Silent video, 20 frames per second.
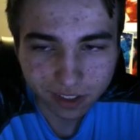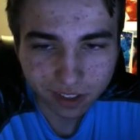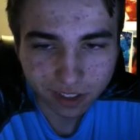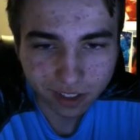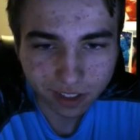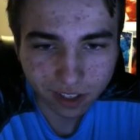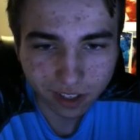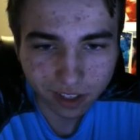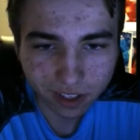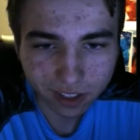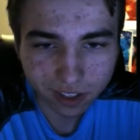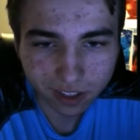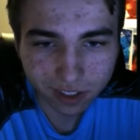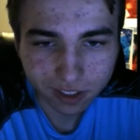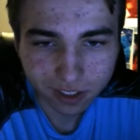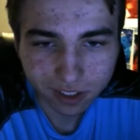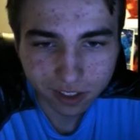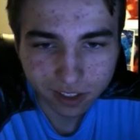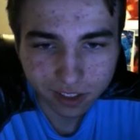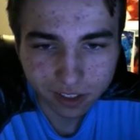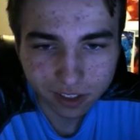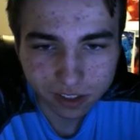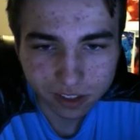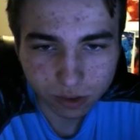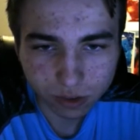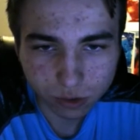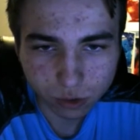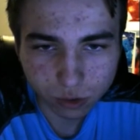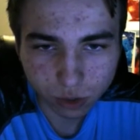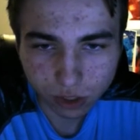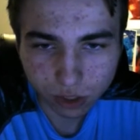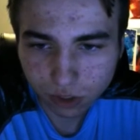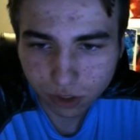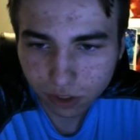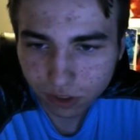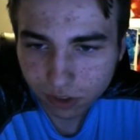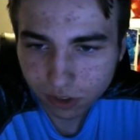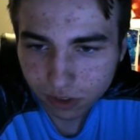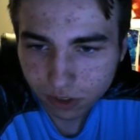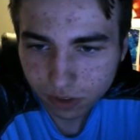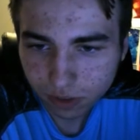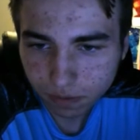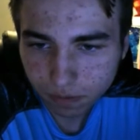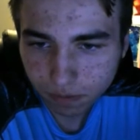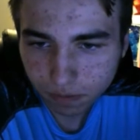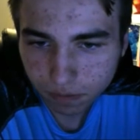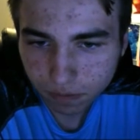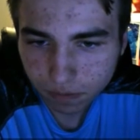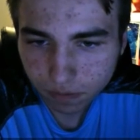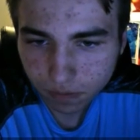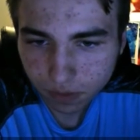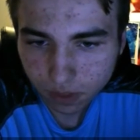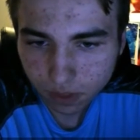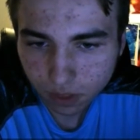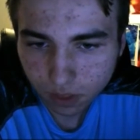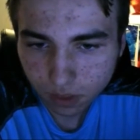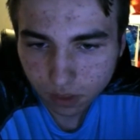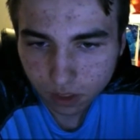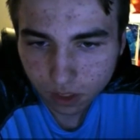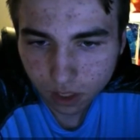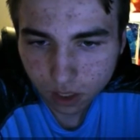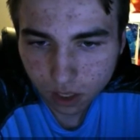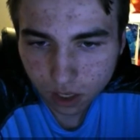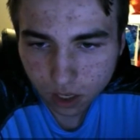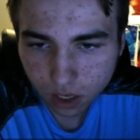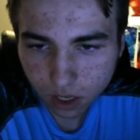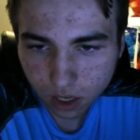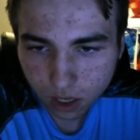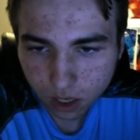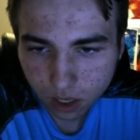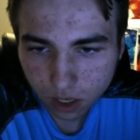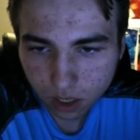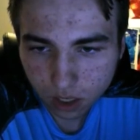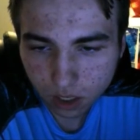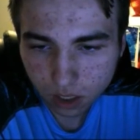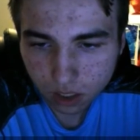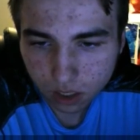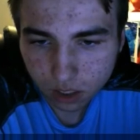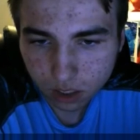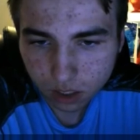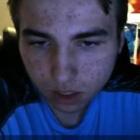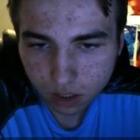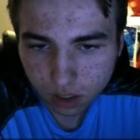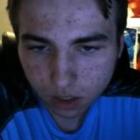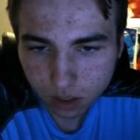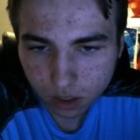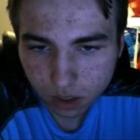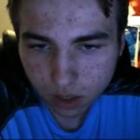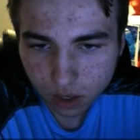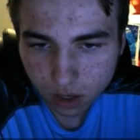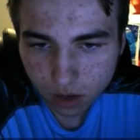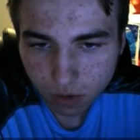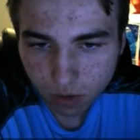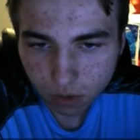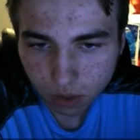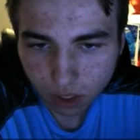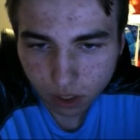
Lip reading: Okay, so draw trigger. We